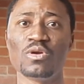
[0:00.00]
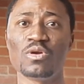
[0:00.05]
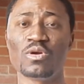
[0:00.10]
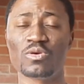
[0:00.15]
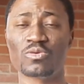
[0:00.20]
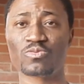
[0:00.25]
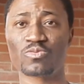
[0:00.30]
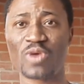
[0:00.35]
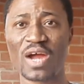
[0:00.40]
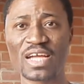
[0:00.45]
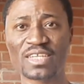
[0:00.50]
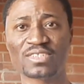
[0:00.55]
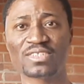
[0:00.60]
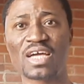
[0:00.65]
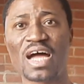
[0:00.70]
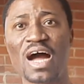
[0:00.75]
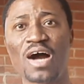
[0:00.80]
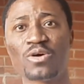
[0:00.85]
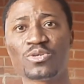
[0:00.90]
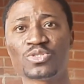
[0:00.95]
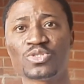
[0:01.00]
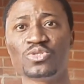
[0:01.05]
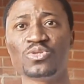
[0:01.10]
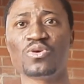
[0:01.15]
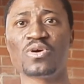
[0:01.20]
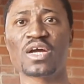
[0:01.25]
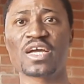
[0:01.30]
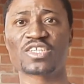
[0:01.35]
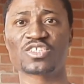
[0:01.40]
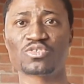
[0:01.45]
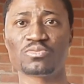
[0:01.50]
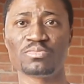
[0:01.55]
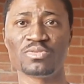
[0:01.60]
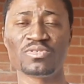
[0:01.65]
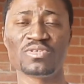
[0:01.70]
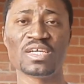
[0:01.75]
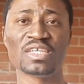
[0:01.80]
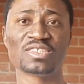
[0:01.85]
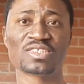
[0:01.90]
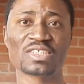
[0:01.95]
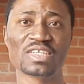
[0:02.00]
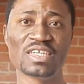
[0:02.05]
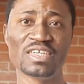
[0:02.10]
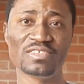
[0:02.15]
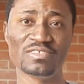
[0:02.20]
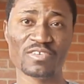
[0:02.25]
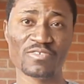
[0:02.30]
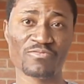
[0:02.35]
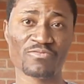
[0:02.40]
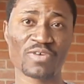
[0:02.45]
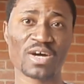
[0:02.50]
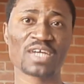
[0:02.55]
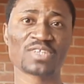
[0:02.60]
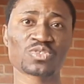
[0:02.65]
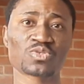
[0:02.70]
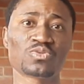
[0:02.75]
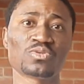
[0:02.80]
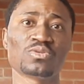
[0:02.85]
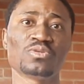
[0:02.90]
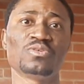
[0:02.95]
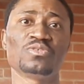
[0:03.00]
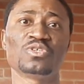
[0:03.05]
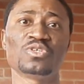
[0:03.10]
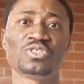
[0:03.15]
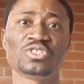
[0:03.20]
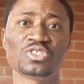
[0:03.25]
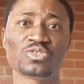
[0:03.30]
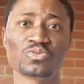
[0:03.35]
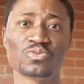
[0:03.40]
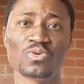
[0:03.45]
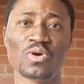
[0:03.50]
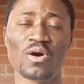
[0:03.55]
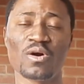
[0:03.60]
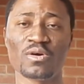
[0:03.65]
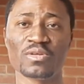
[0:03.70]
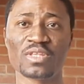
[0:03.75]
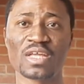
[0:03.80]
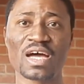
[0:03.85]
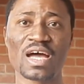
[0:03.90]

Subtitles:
write out your experience in reverse chronological order,